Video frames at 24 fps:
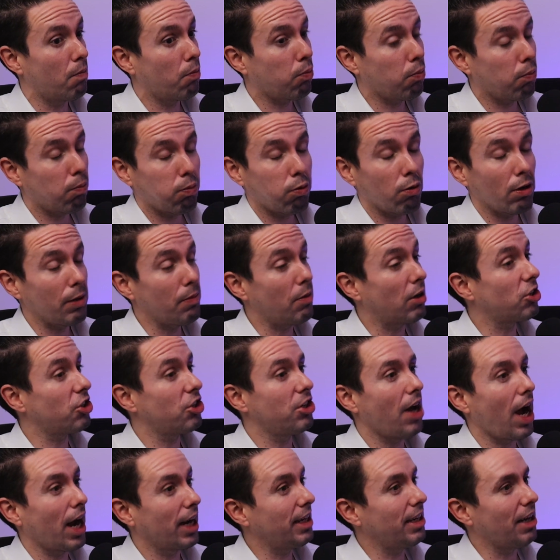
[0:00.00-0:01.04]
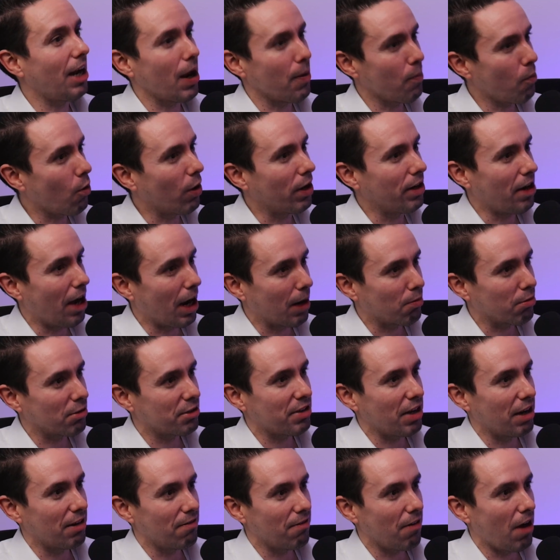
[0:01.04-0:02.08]
pretty much
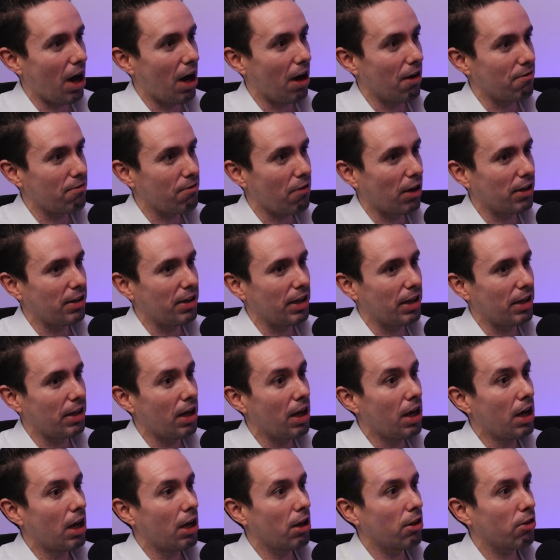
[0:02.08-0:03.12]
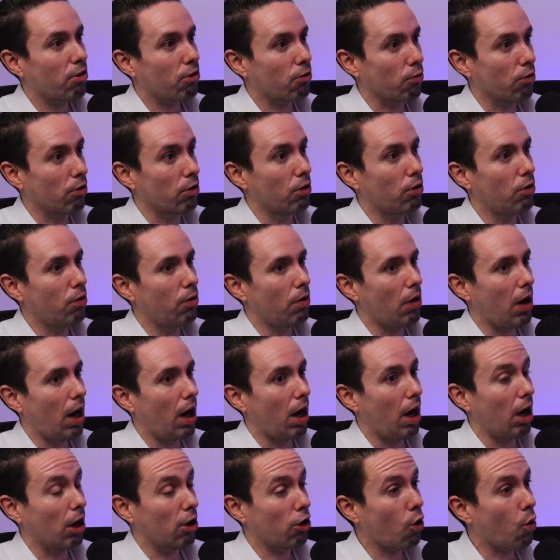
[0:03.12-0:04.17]
99.9% funded through
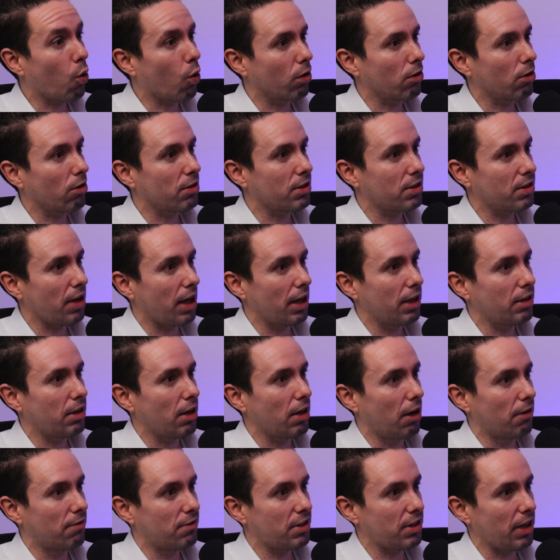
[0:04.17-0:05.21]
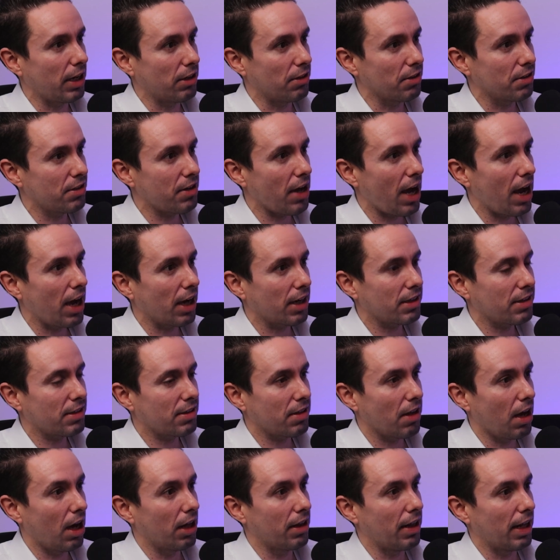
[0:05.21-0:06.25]
a quarter cent of sales tax
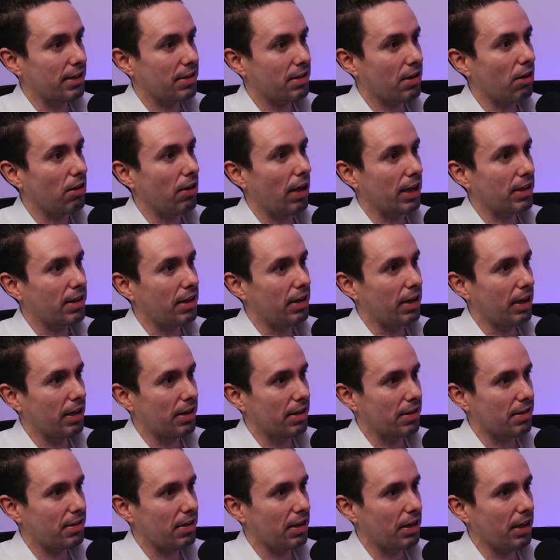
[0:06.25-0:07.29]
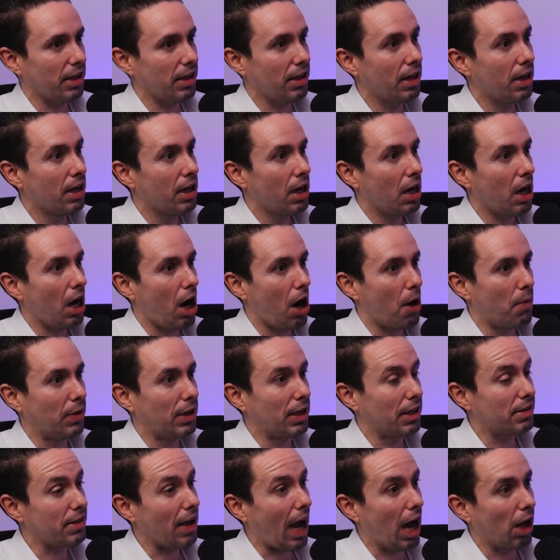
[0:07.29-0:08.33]
that's collected in the city, and
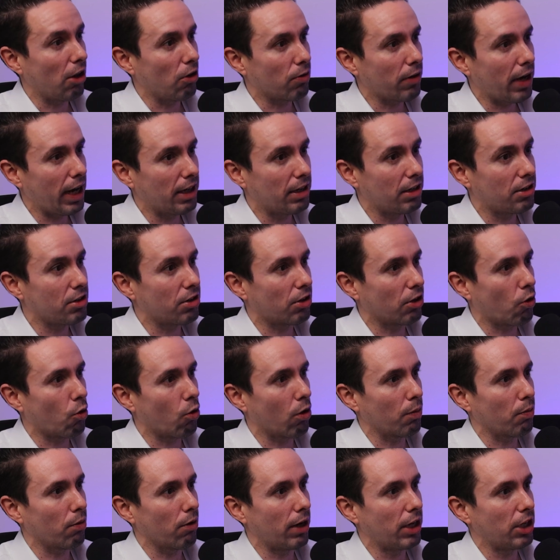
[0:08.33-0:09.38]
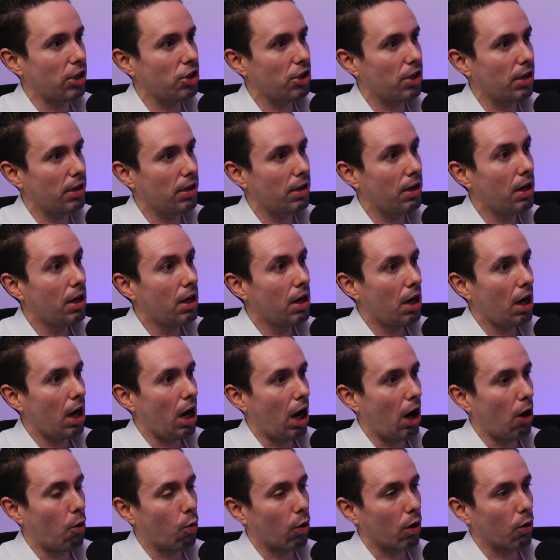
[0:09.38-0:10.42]
it's allocated to the corporation,
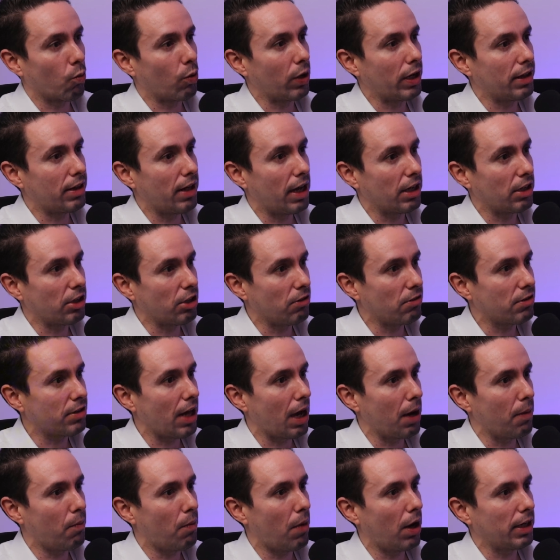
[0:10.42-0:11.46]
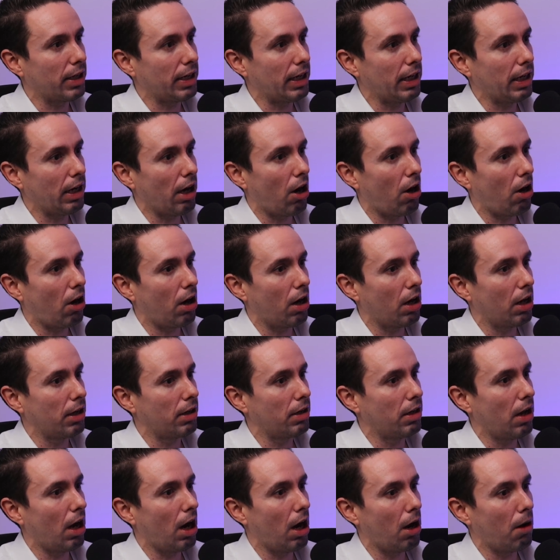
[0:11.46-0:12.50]
where we then use that money
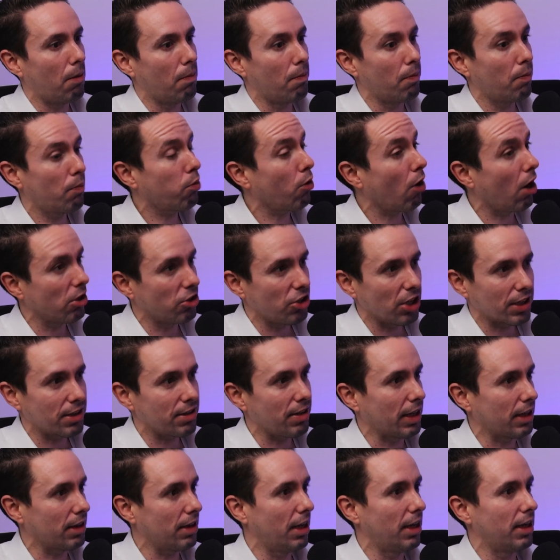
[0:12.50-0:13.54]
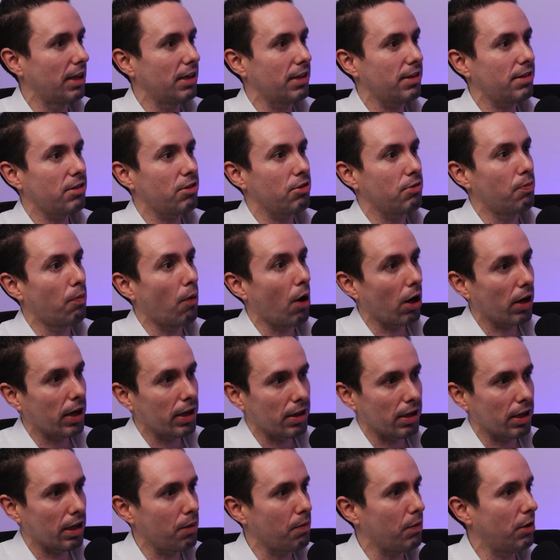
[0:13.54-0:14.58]
on projects like this to market
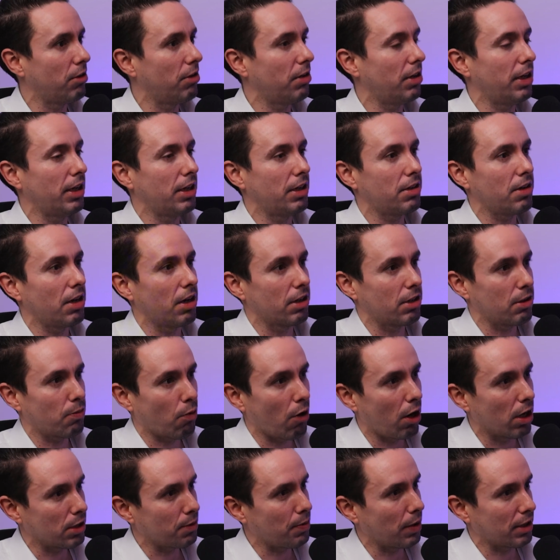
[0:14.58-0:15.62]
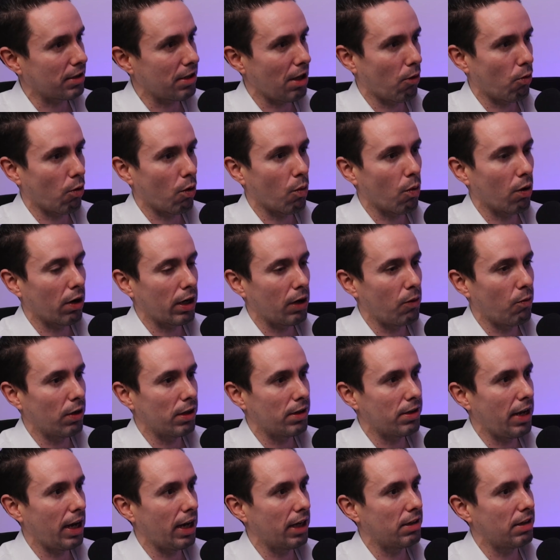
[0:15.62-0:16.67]
the community to prospects that we're working
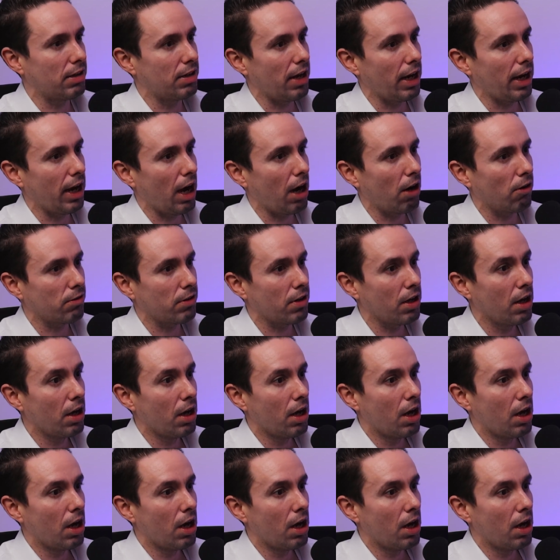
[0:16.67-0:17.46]
with day in and day out.